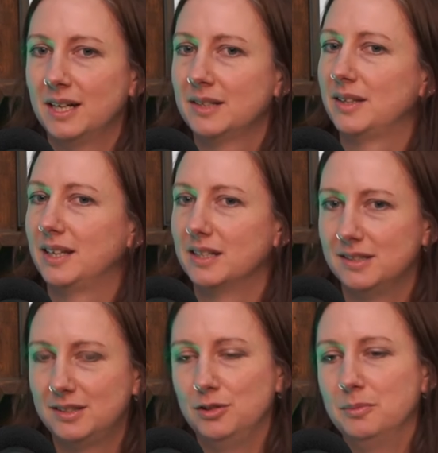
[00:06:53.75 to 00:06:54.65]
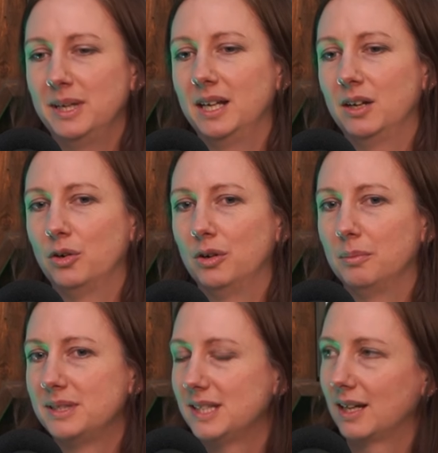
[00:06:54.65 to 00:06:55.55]
So they can zoom in
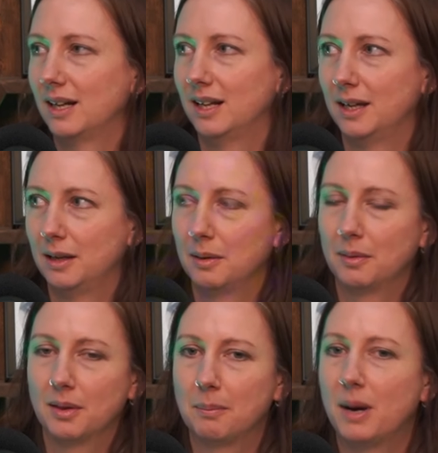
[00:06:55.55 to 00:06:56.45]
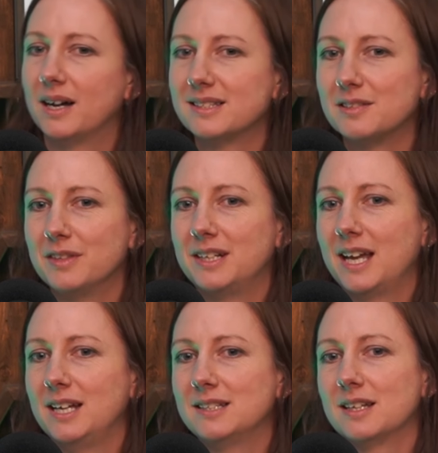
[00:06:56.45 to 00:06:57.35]
on particular parts of the
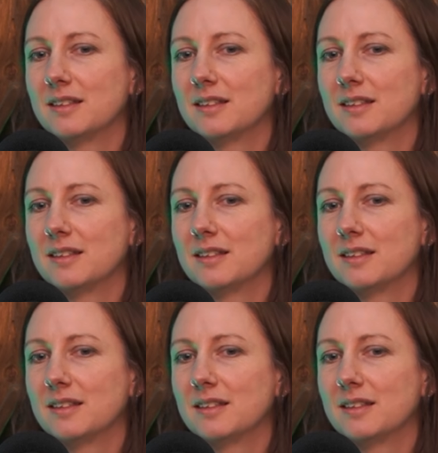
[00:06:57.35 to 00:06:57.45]
data,